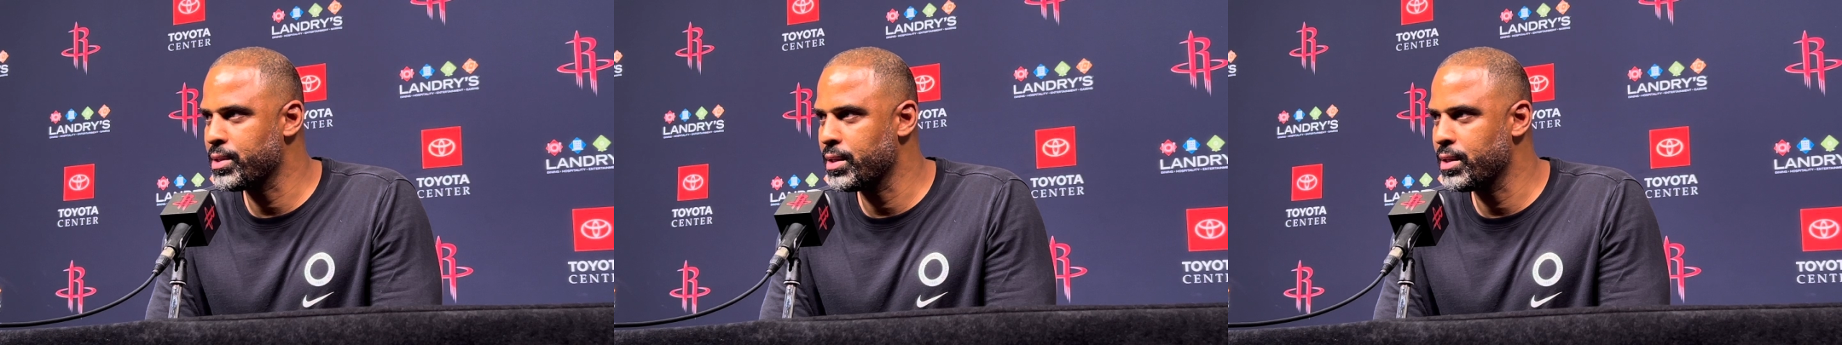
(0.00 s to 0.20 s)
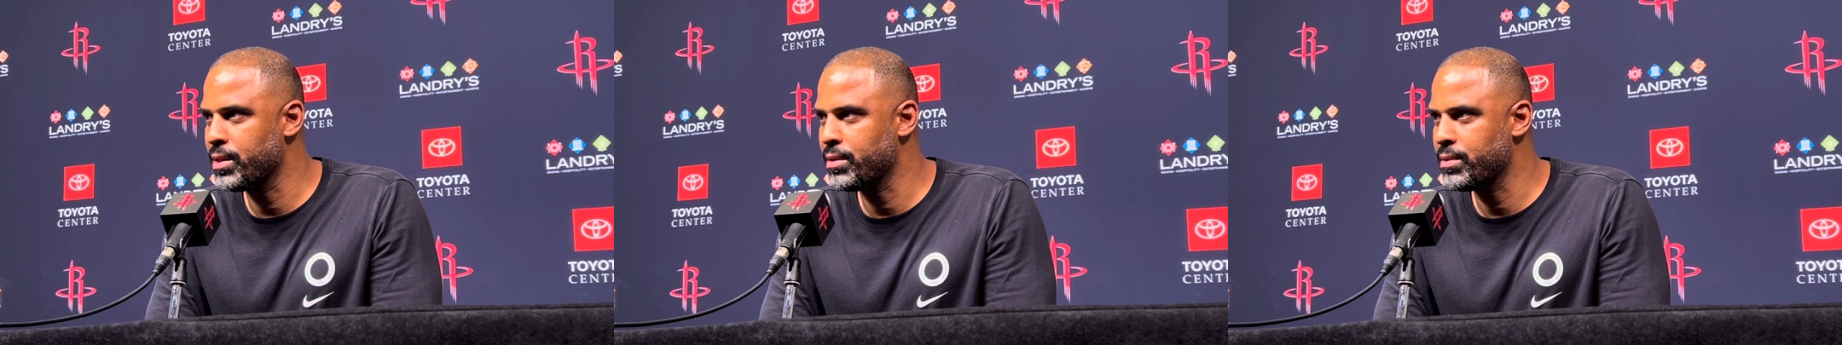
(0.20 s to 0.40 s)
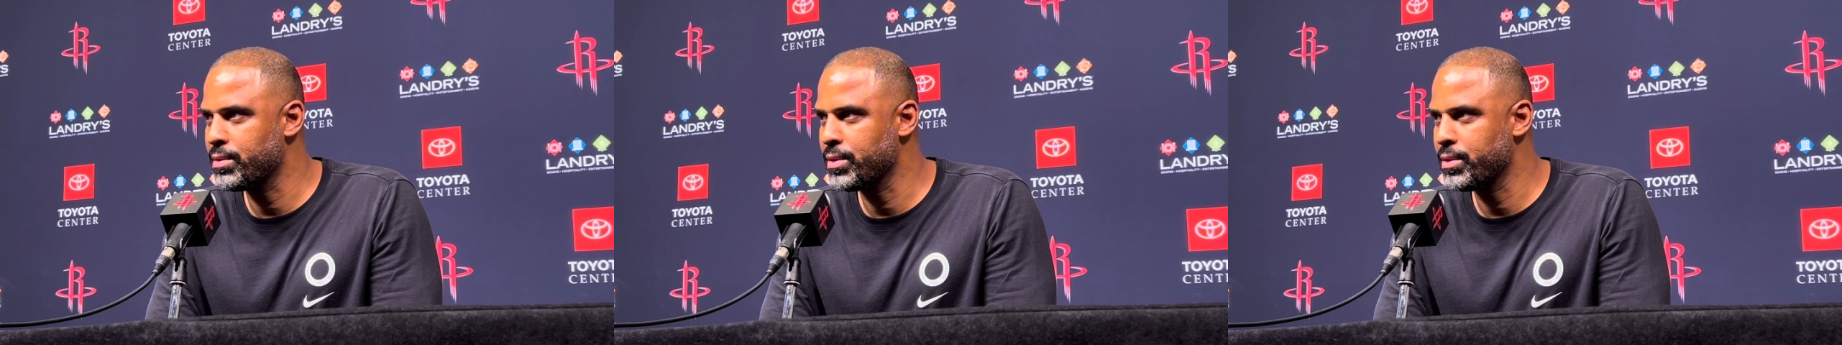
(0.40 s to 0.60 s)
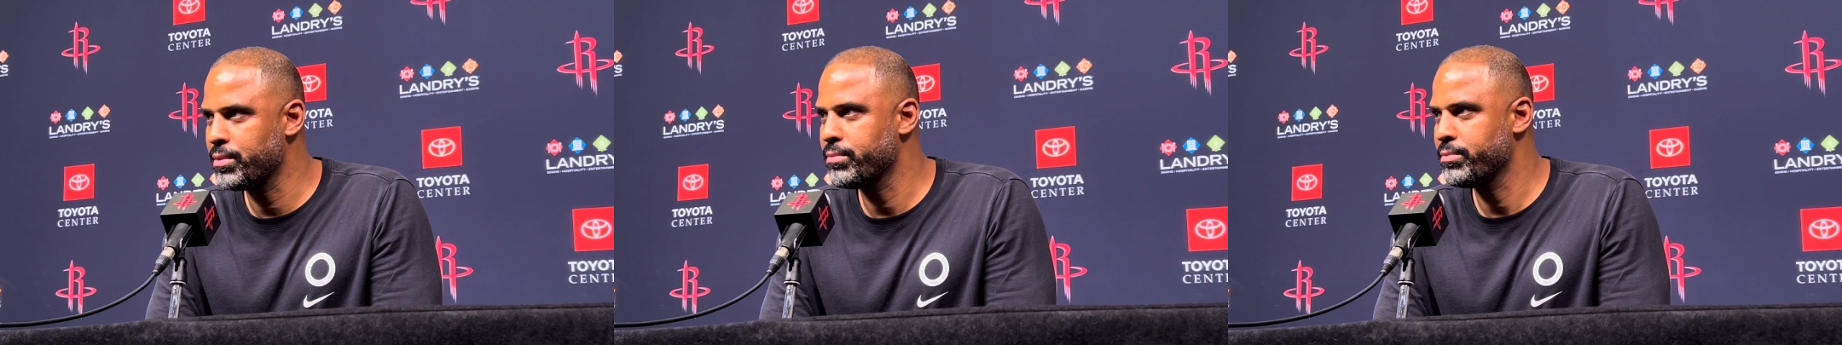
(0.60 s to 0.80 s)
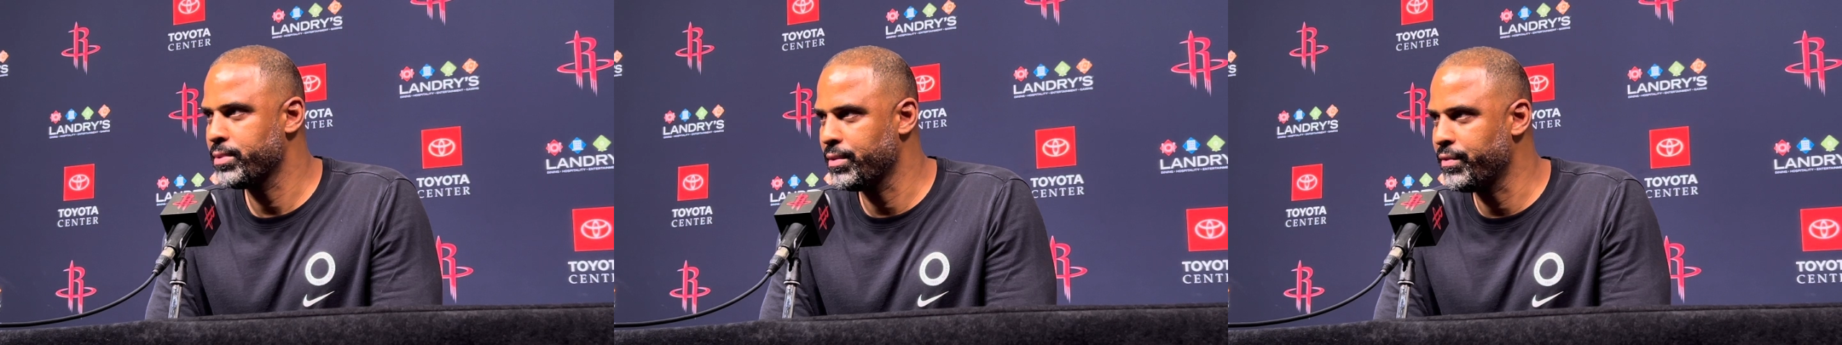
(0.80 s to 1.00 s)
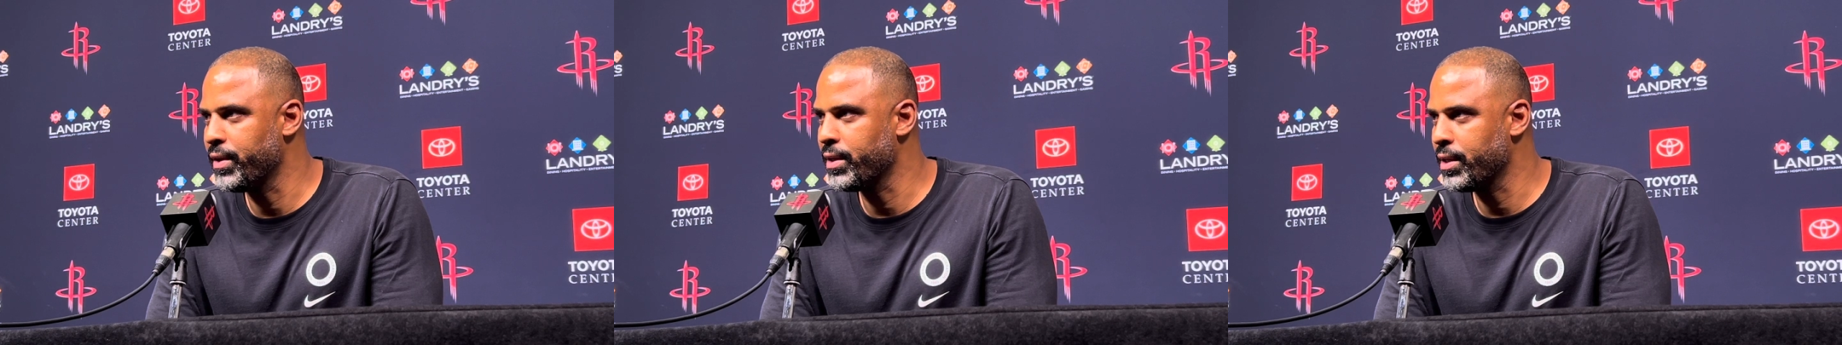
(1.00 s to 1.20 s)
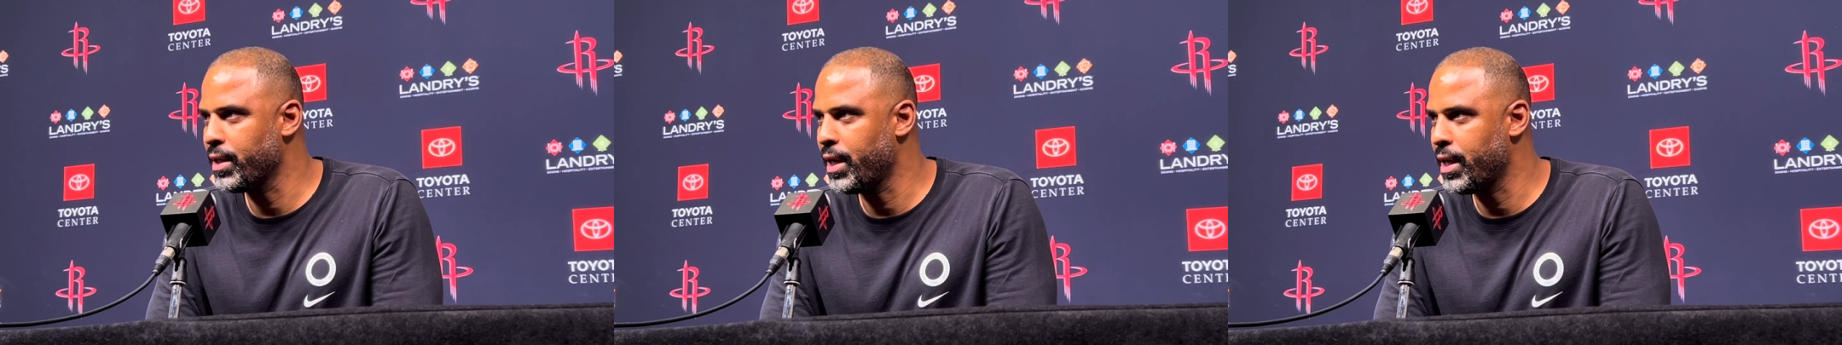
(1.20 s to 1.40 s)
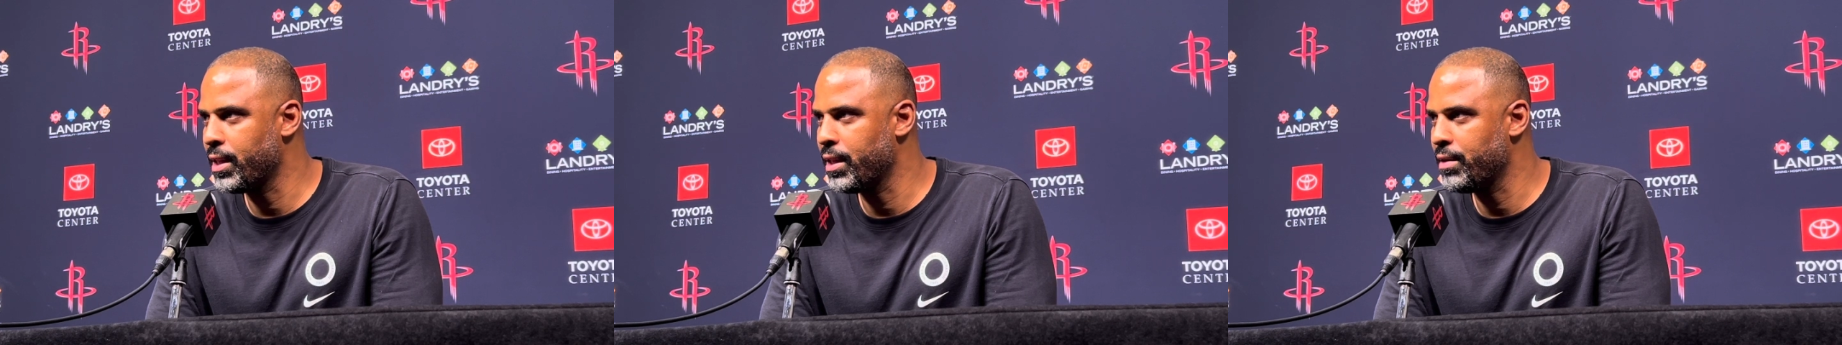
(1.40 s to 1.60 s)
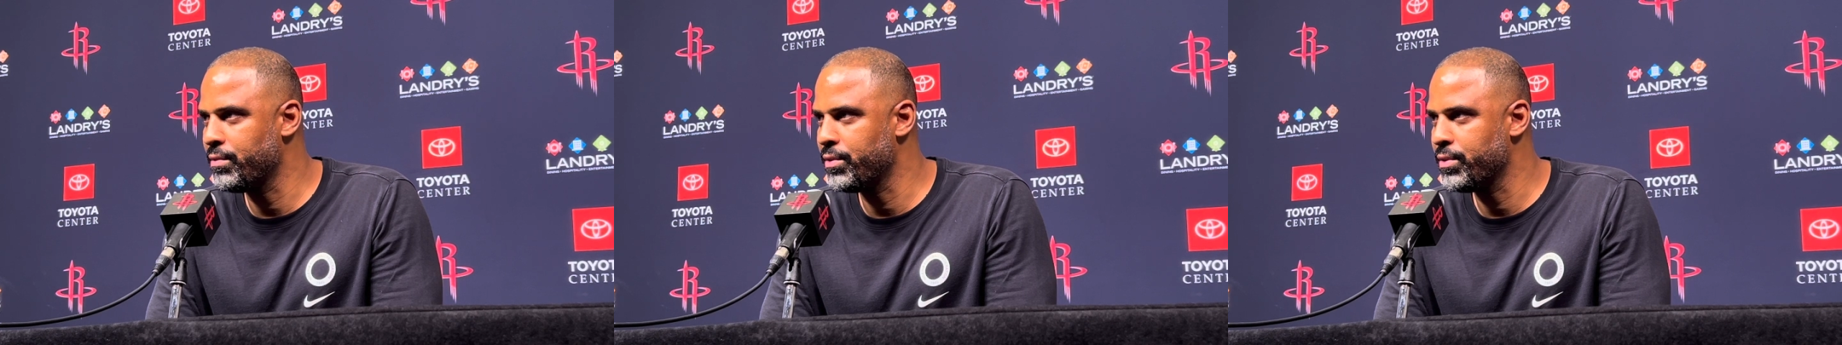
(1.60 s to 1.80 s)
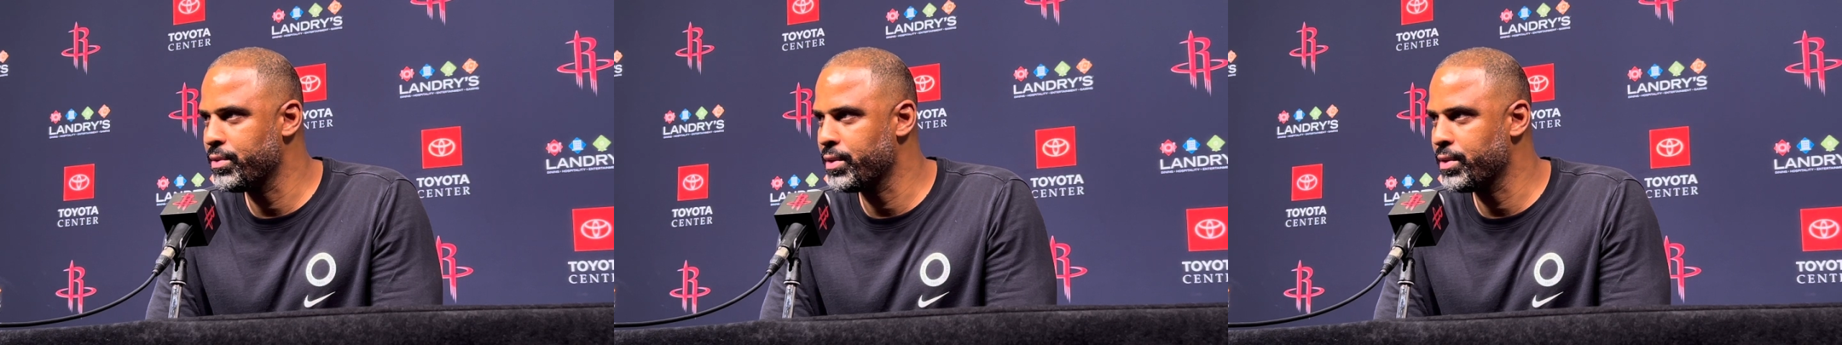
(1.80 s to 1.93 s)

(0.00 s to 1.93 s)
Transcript: Uh, defend at a high level.